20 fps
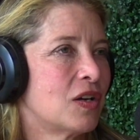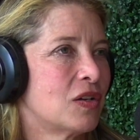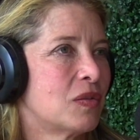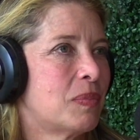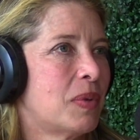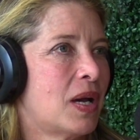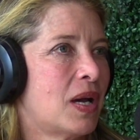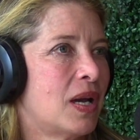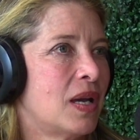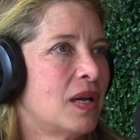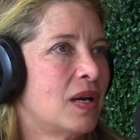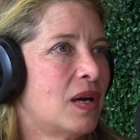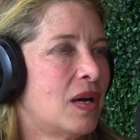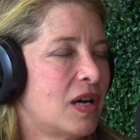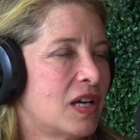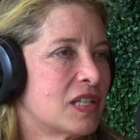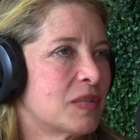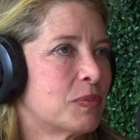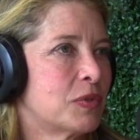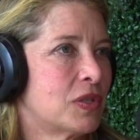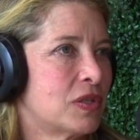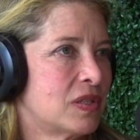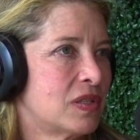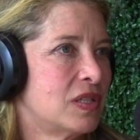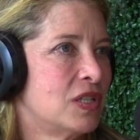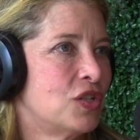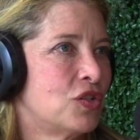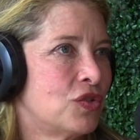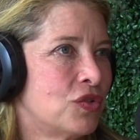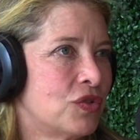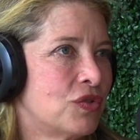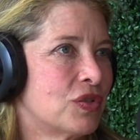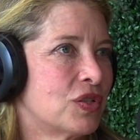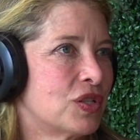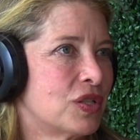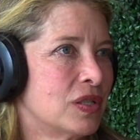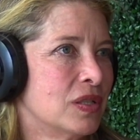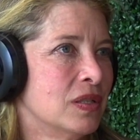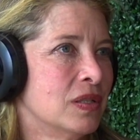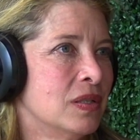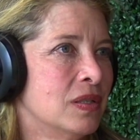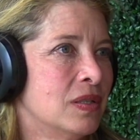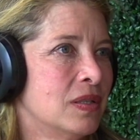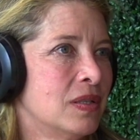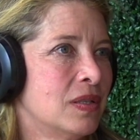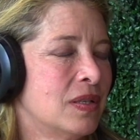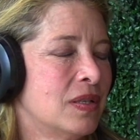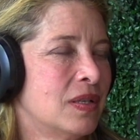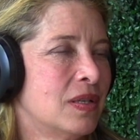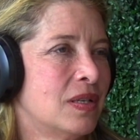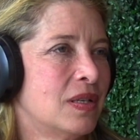hired by a hospital to teach nutrition